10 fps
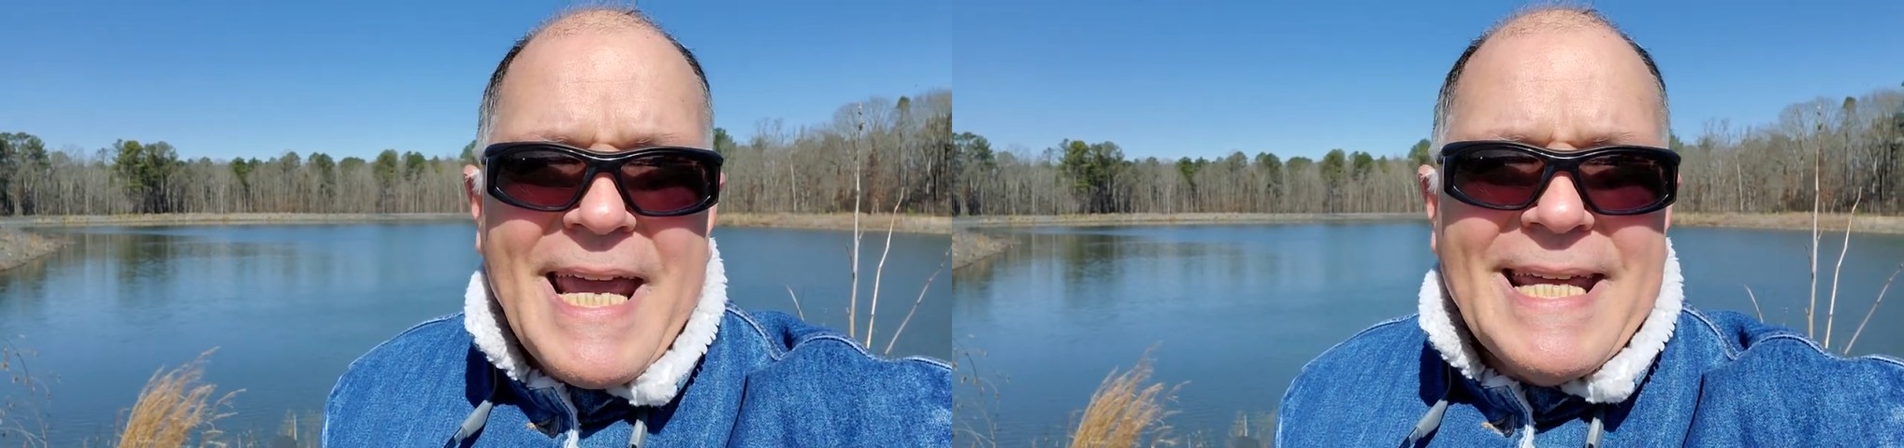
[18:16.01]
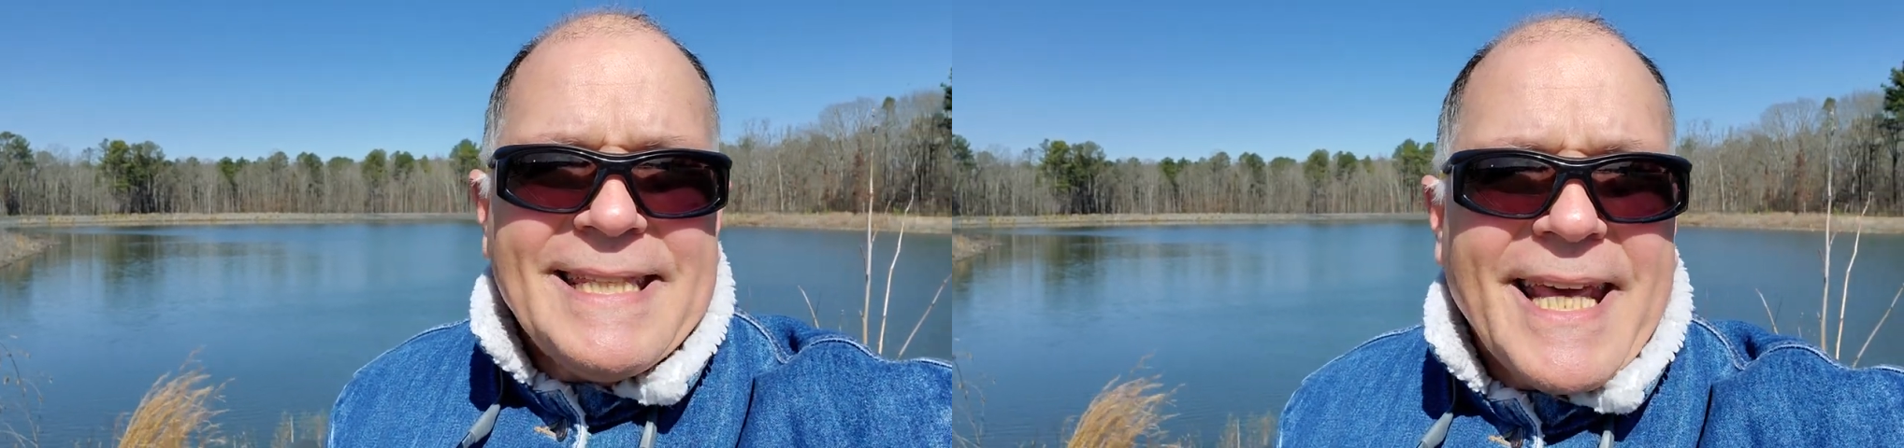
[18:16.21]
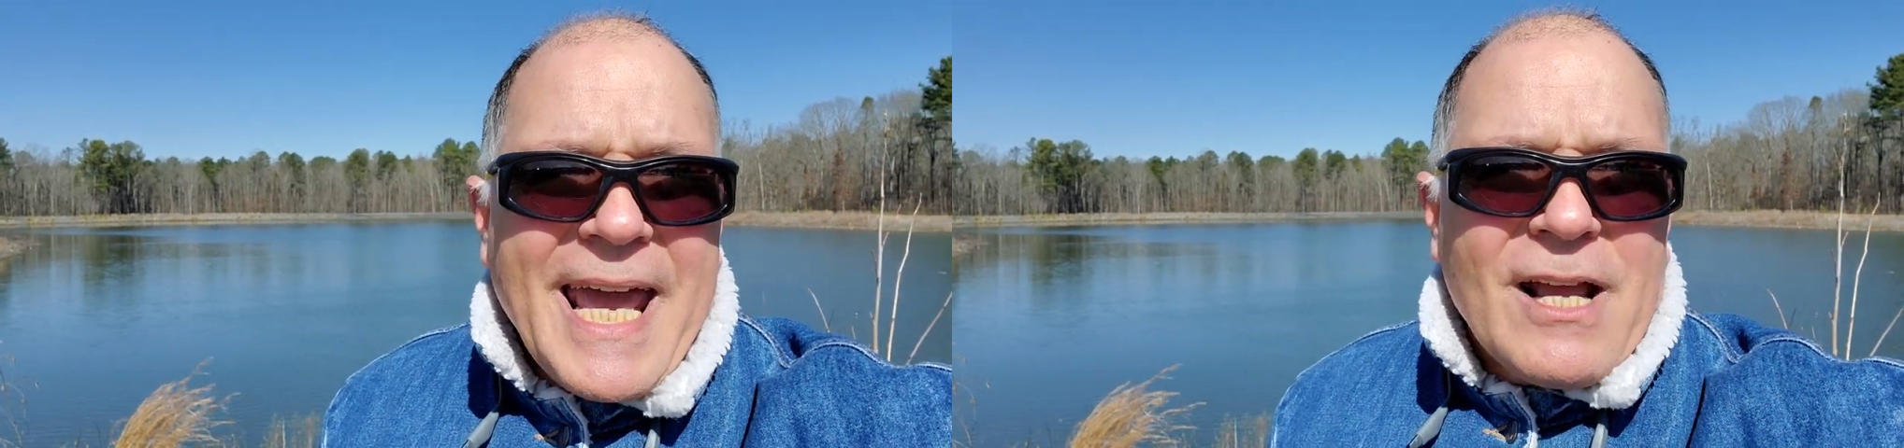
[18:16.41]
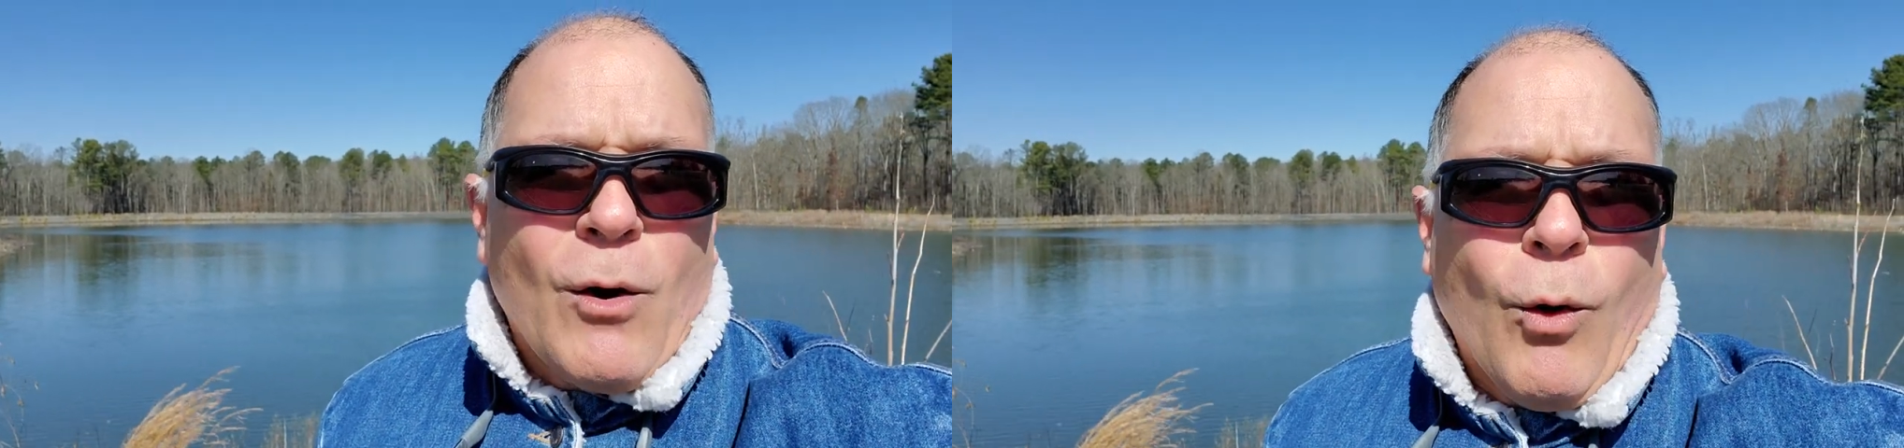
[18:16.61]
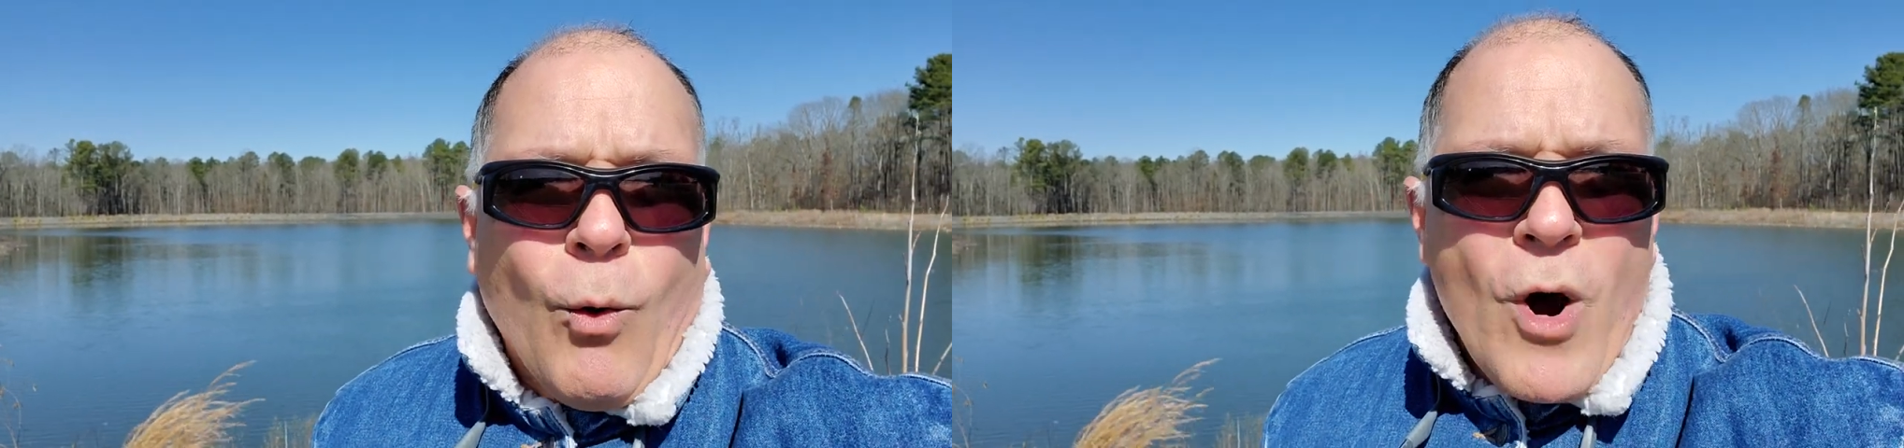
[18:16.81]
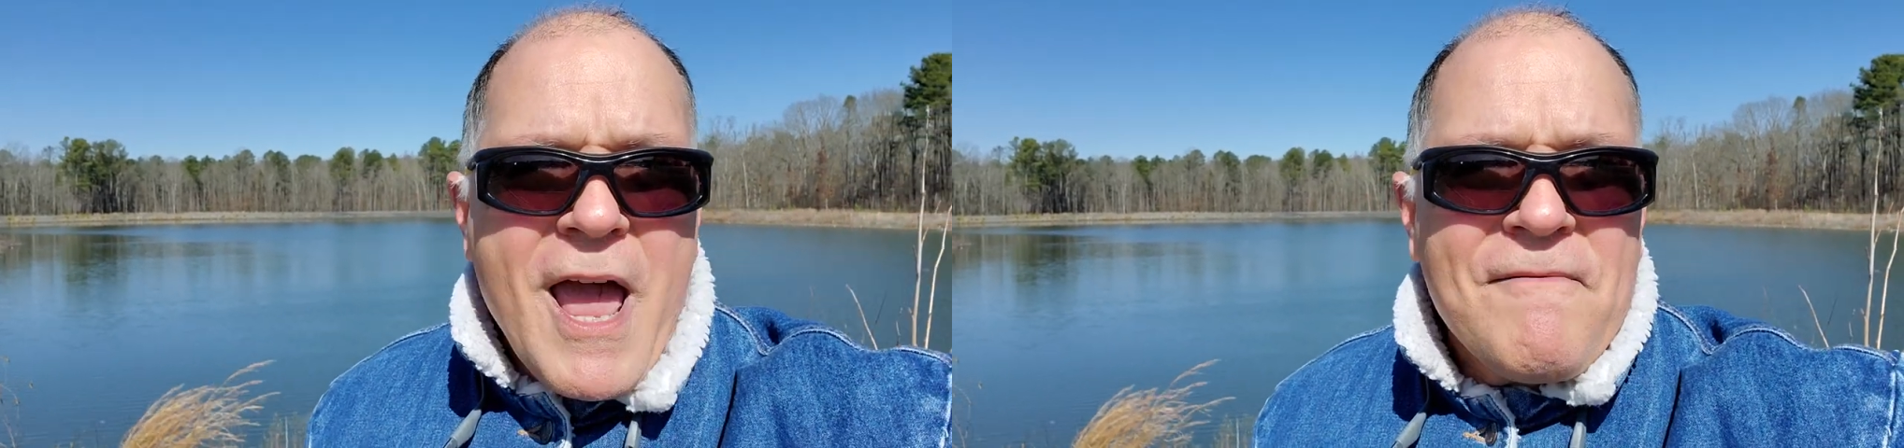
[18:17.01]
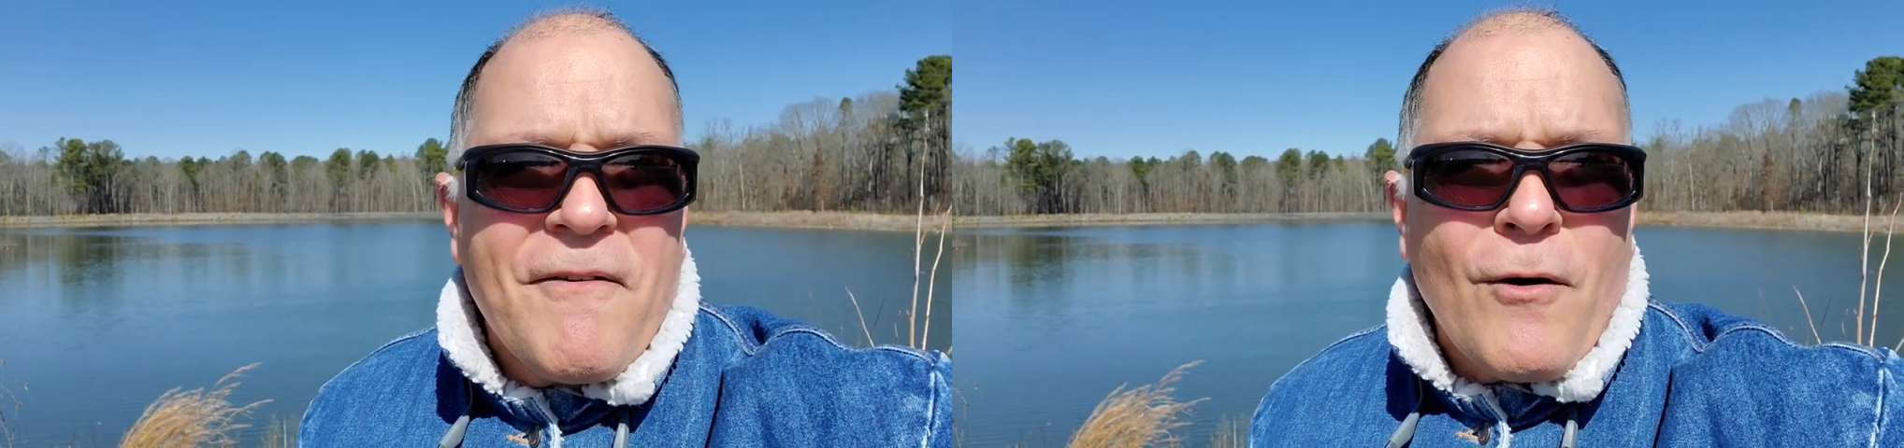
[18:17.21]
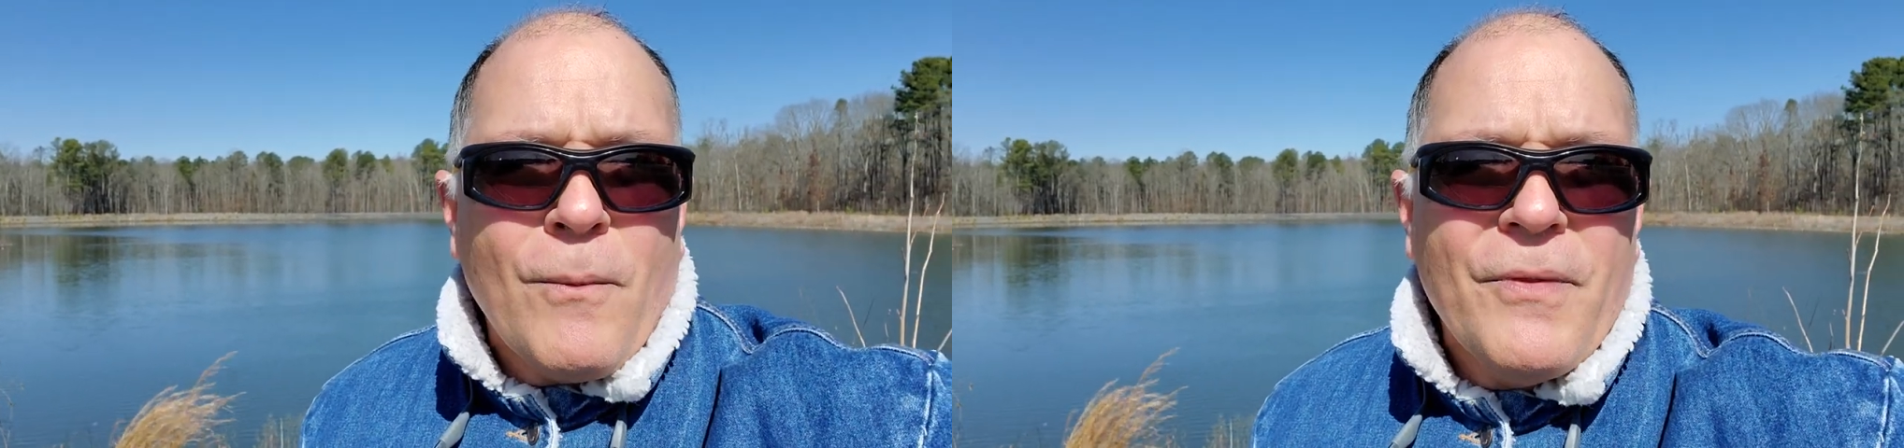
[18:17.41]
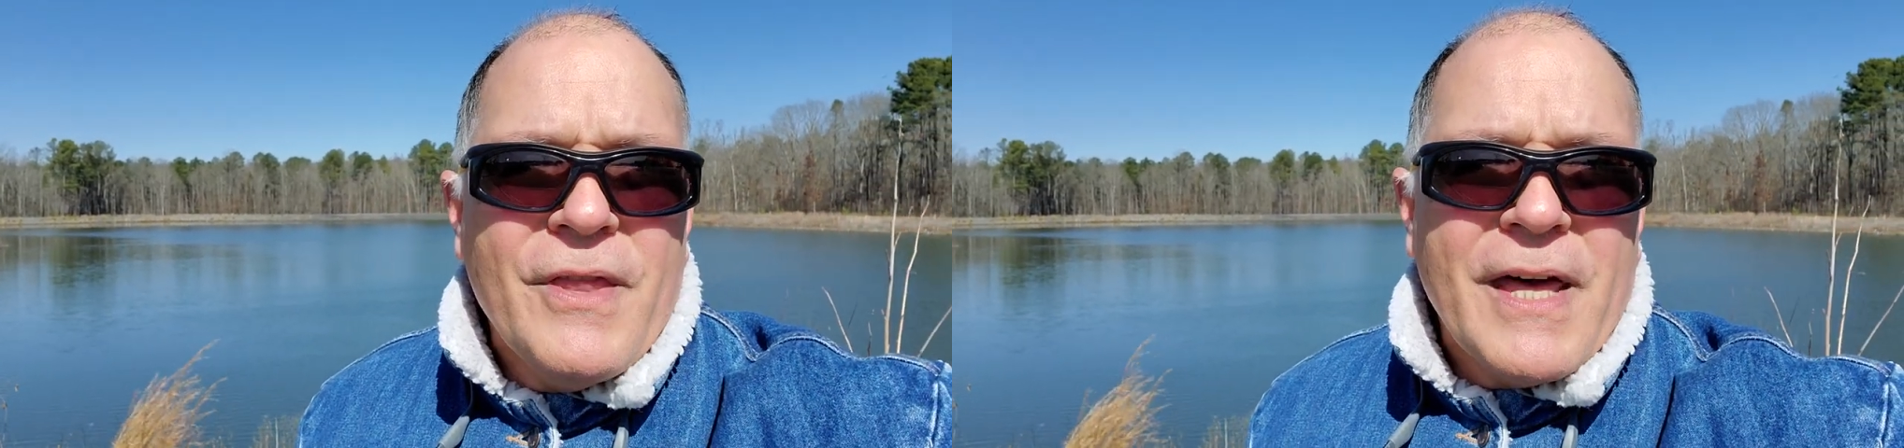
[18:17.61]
It takes away from